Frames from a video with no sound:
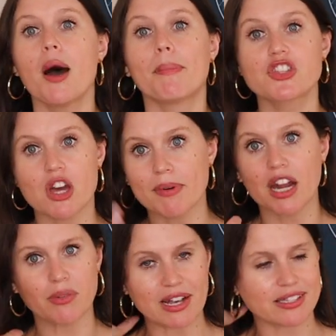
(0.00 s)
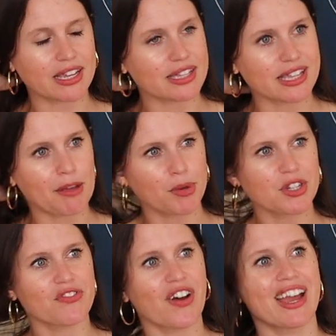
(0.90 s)
but Gemini rising is able
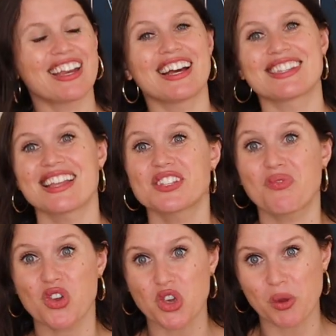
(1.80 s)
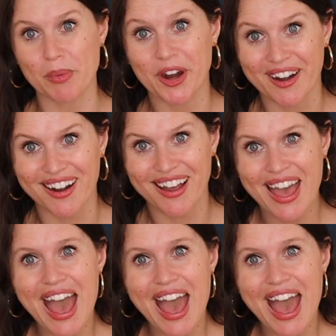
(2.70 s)
to find a sense of humor